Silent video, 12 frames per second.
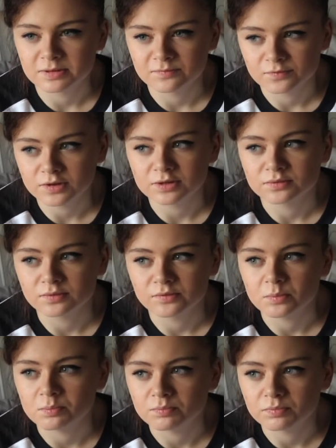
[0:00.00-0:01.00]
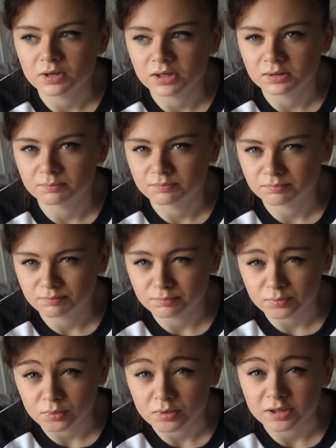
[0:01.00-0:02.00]
being friends with
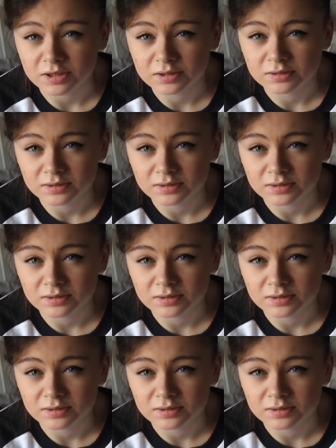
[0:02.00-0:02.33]
a boy,